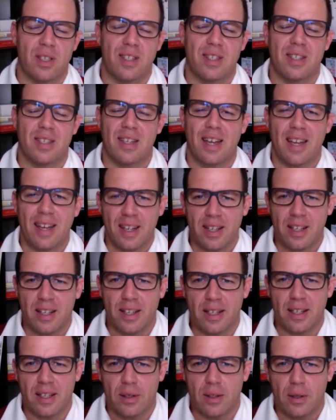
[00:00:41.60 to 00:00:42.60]

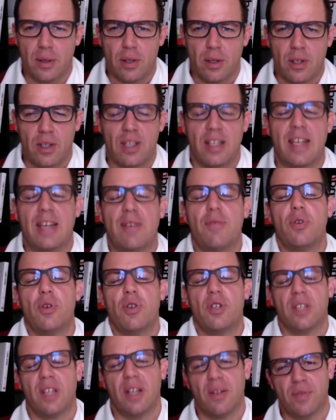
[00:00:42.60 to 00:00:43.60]
Secondly, give
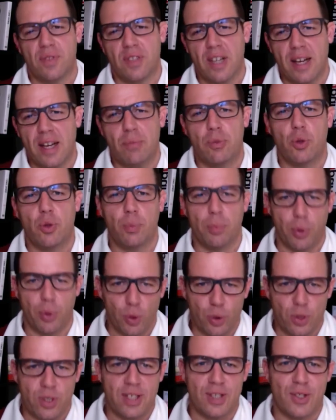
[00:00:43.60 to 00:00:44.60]
yourself time to
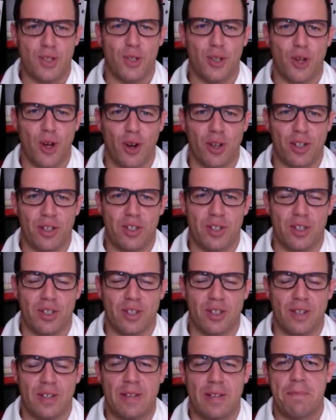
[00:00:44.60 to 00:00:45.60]
process the
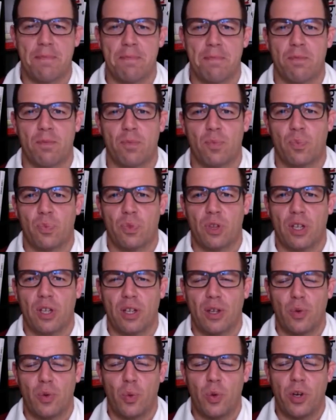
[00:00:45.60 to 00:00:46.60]
knowledge.
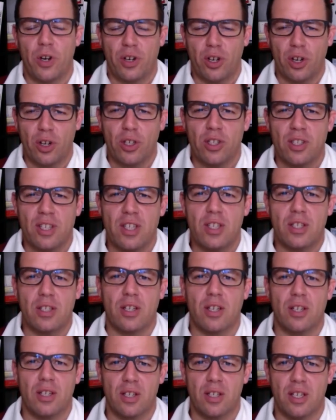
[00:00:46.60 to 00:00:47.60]
We are going to
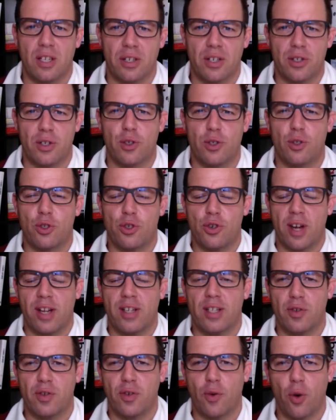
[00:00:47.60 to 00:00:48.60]
discuss here
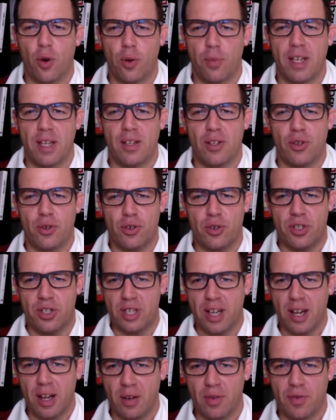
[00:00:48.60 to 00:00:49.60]
transforming
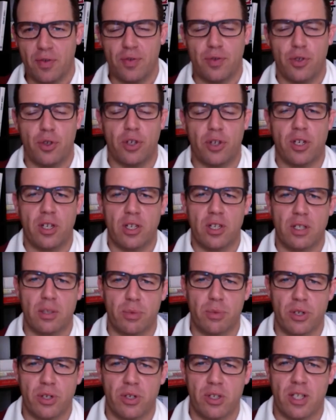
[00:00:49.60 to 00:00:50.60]
yourself, your
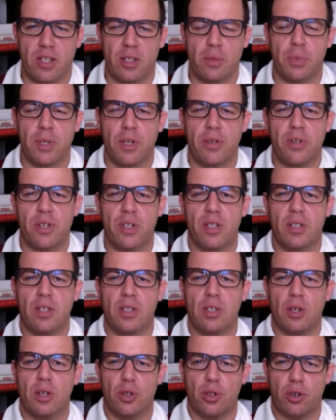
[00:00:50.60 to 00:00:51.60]
customer
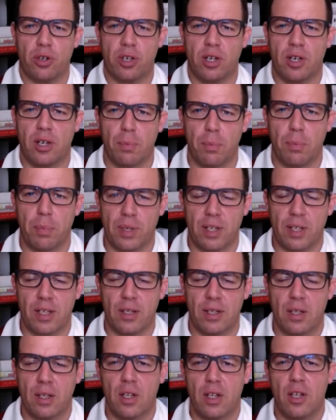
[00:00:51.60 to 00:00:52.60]
experience, your
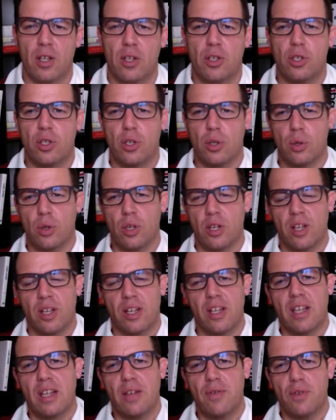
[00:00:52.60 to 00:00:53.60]
company. So
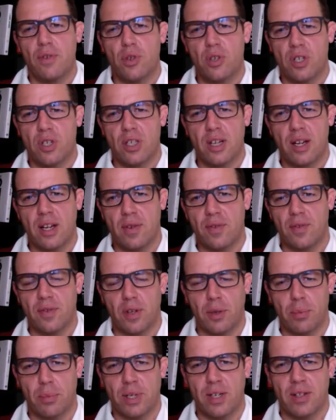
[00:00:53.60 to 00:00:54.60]
give
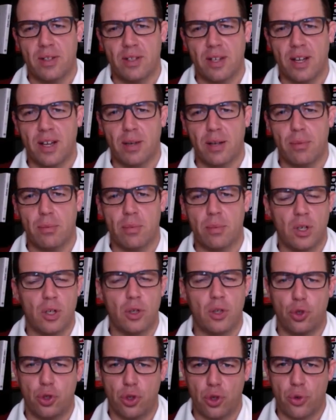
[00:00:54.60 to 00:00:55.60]
yourself a bit of
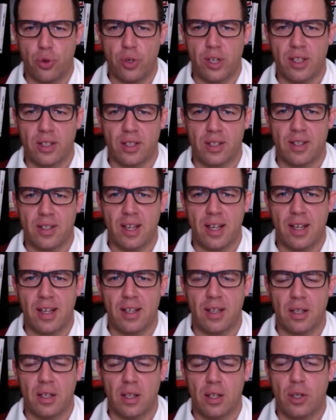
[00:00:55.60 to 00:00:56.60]
time during the
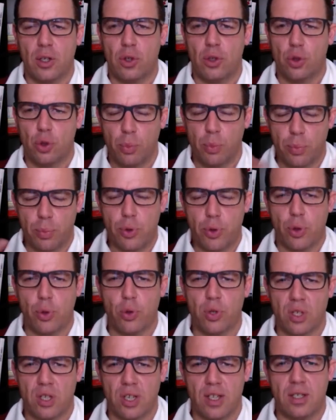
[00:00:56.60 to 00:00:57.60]
day to
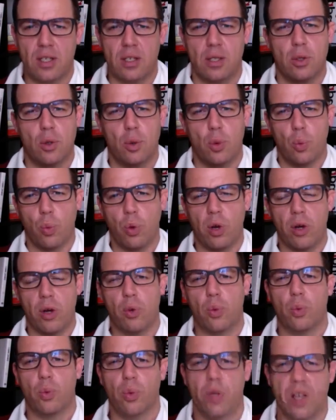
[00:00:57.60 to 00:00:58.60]
process
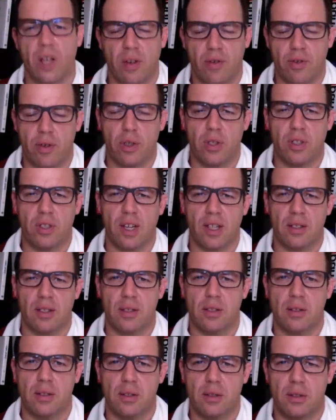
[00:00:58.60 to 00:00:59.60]
what we have looked
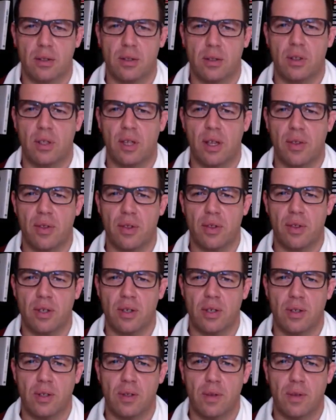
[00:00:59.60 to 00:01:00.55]
at together.